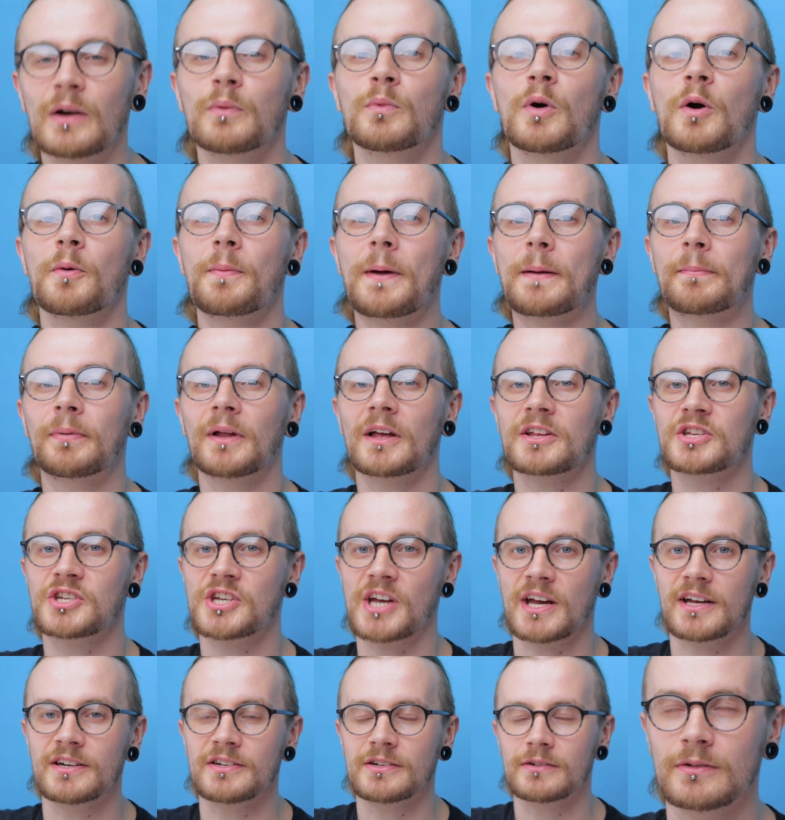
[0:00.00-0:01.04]
There will be
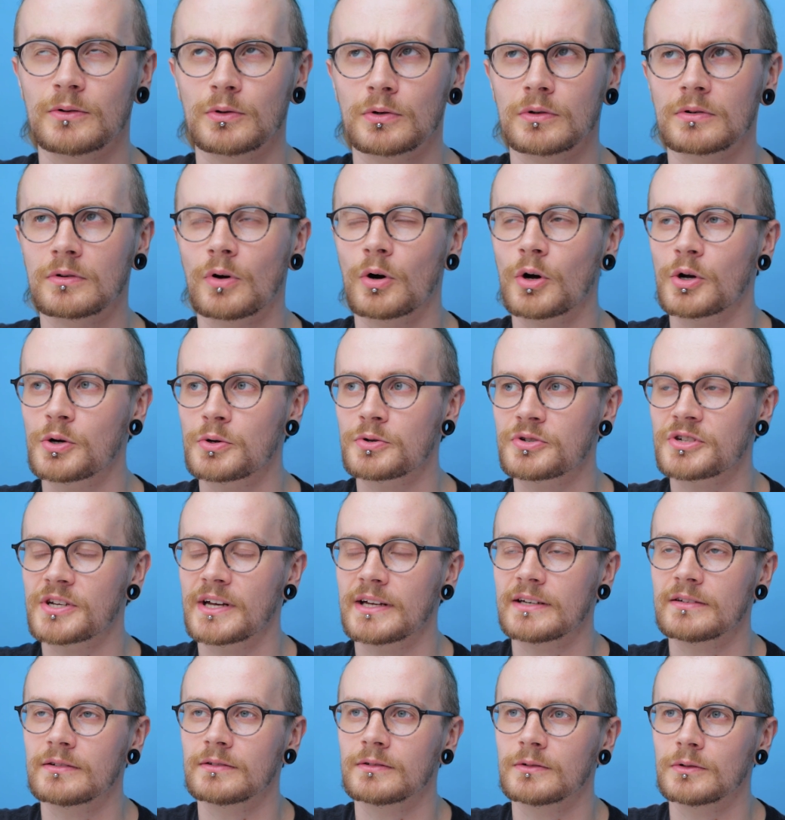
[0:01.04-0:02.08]
bloodshed, or oil
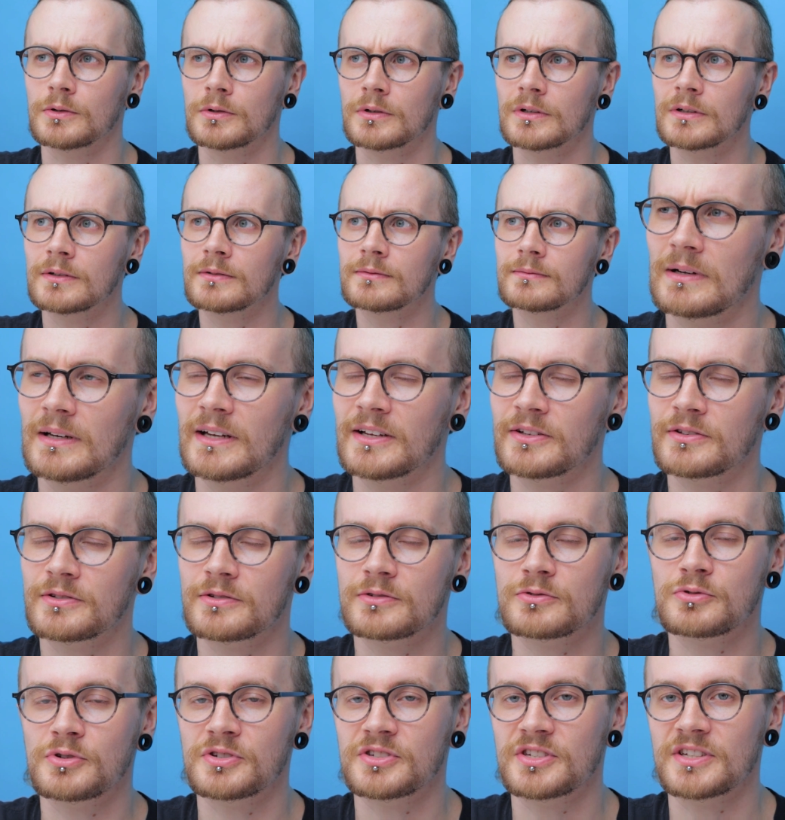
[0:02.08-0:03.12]
shed, or
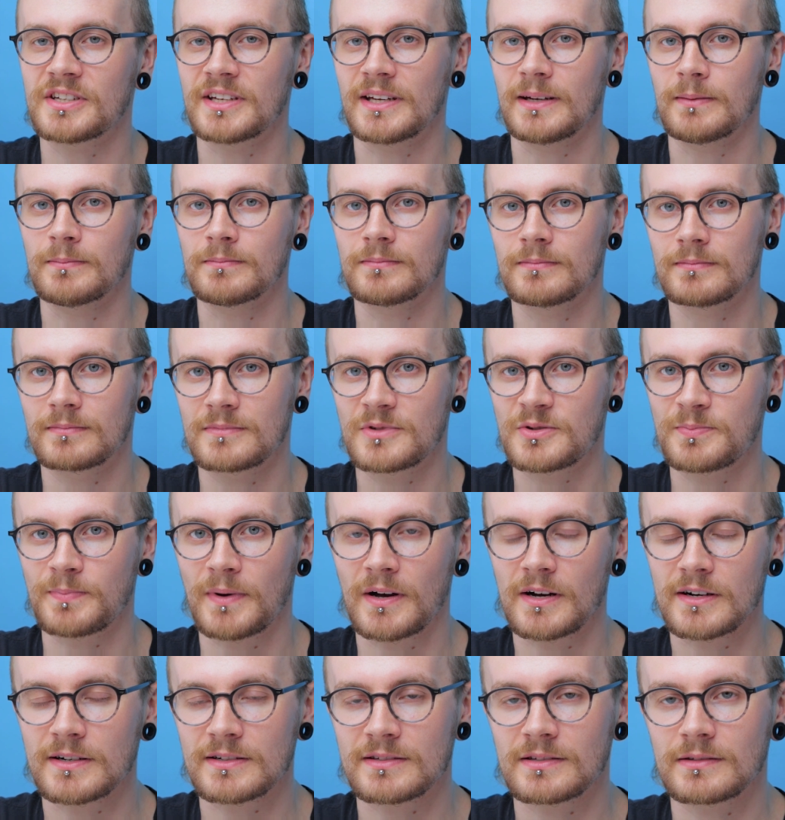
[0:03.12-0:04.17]
electricity.
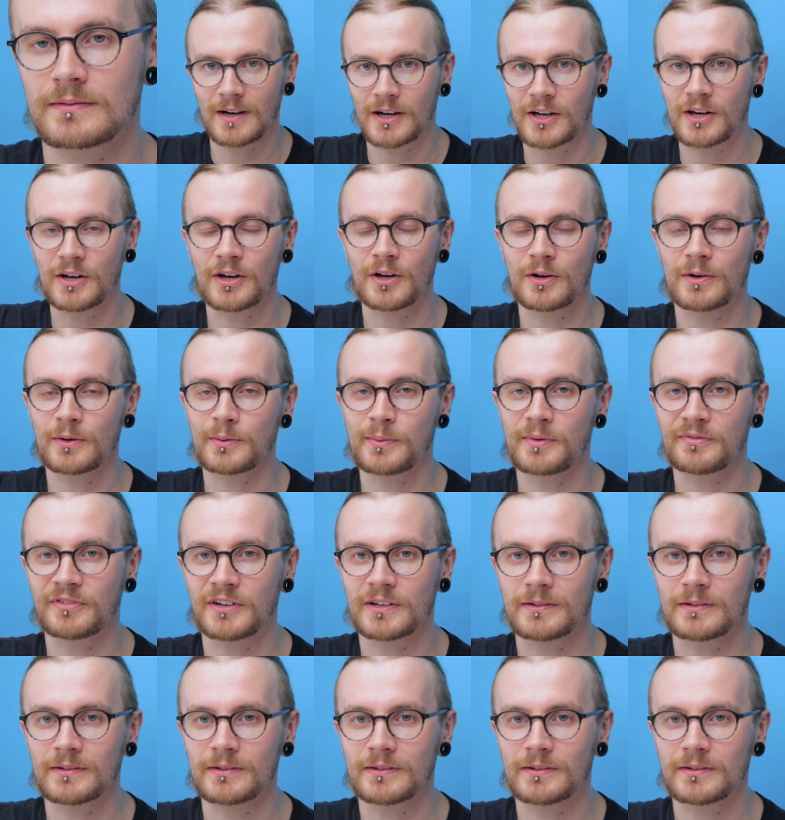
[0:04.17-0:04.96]
Sparks. I don't know, it'll be